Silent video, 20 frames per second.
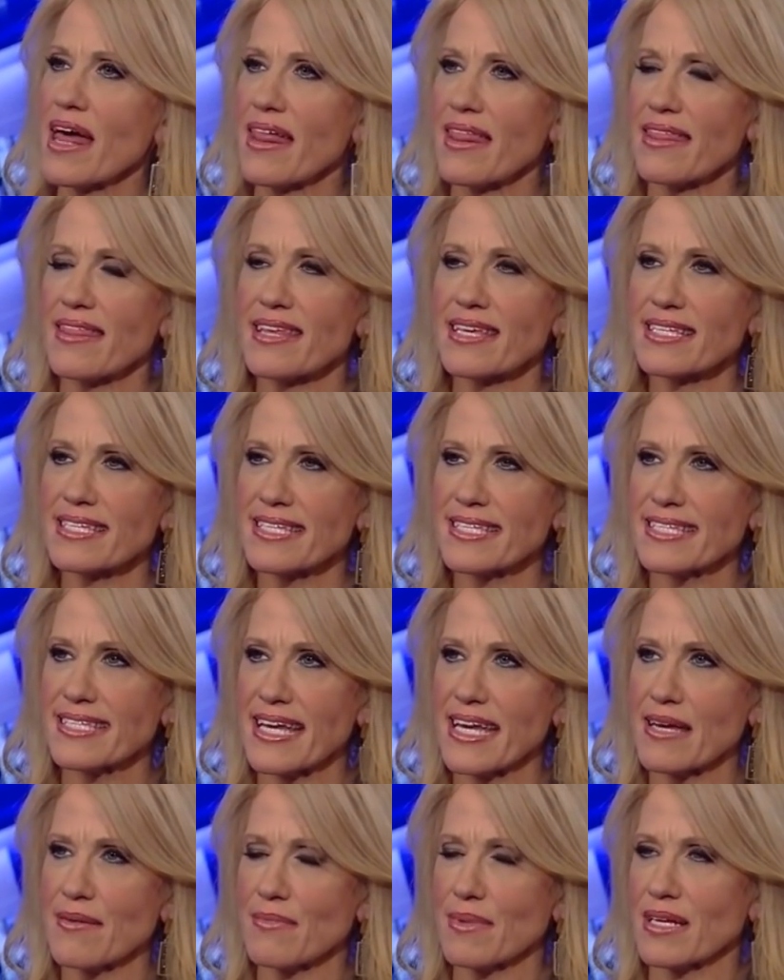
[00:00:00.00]
This
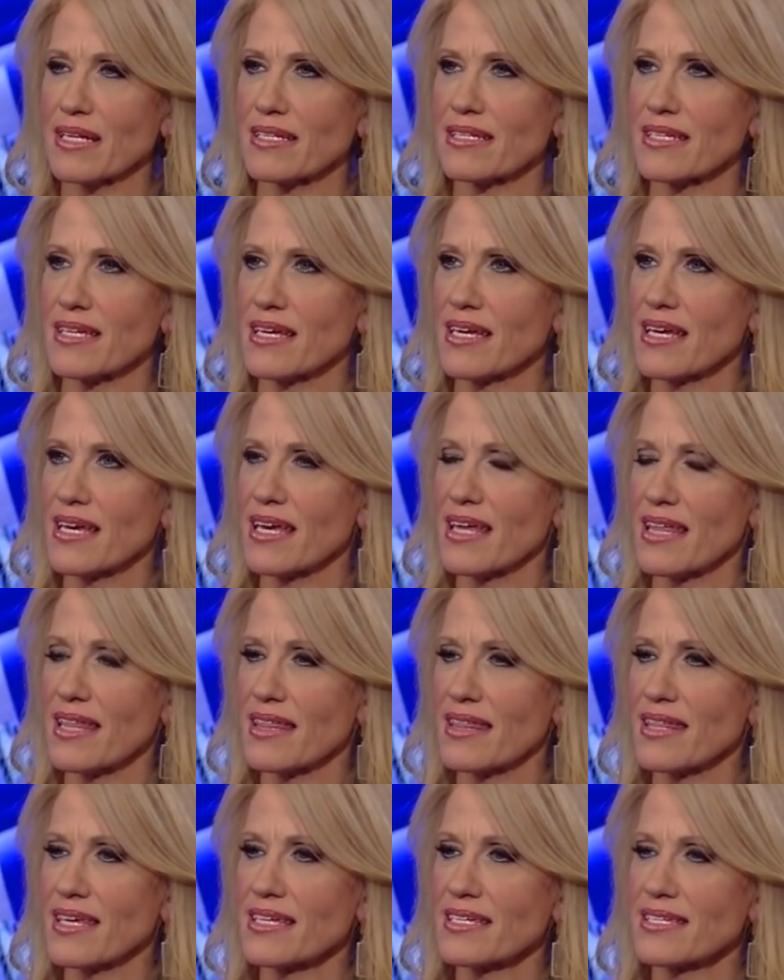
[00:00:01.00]
statement,
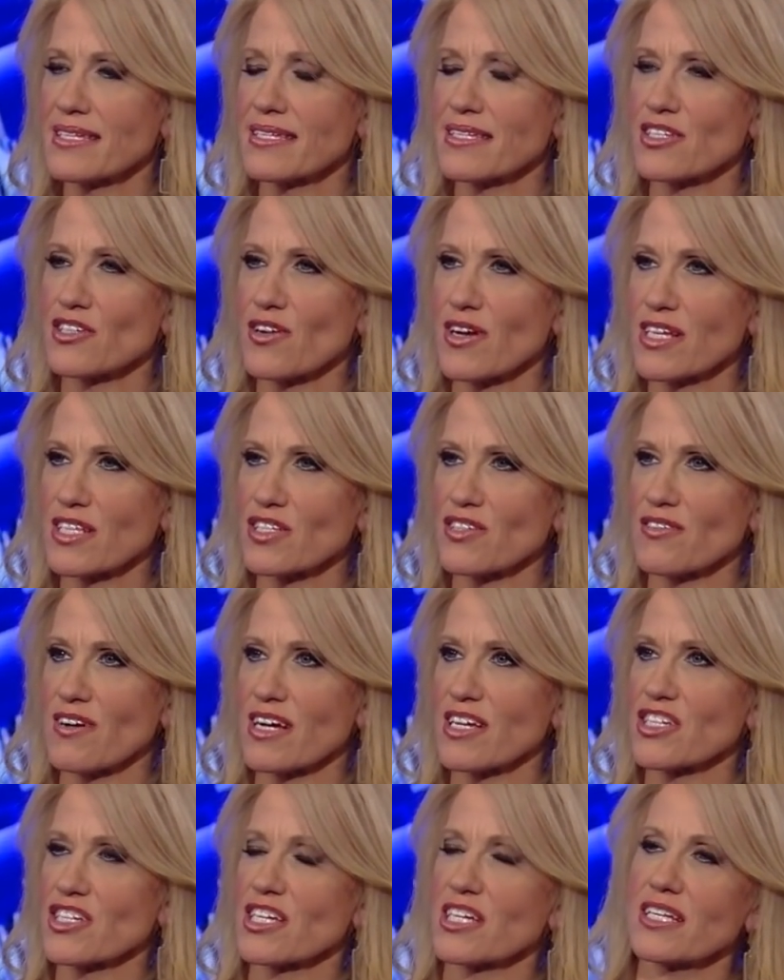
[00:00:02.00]
this
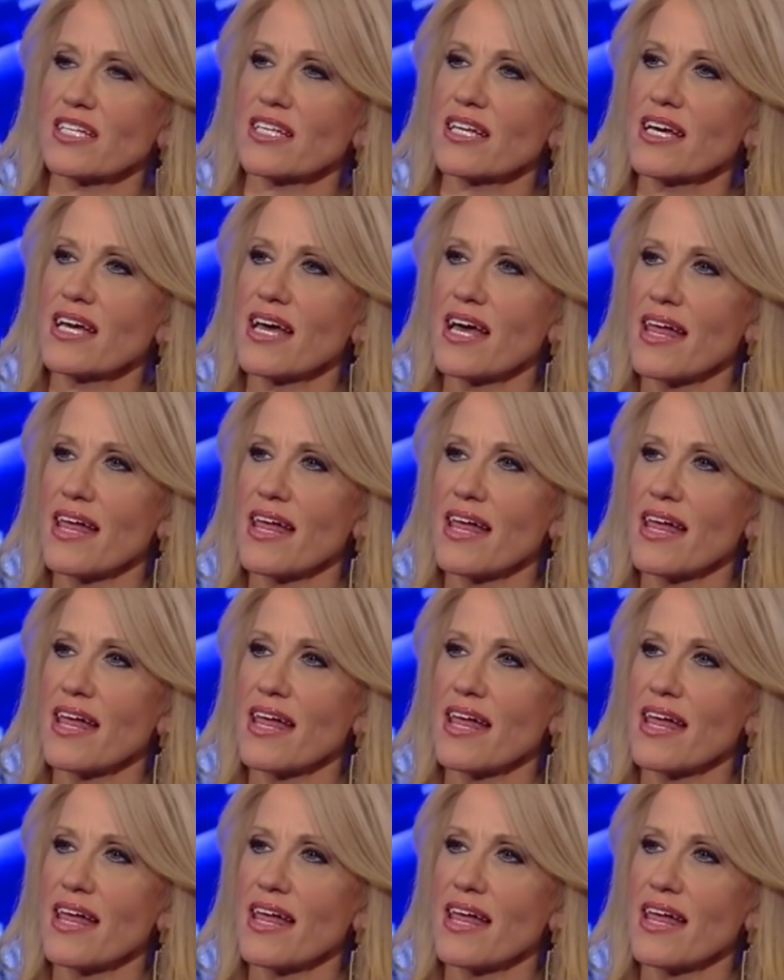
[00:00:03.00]
transgression,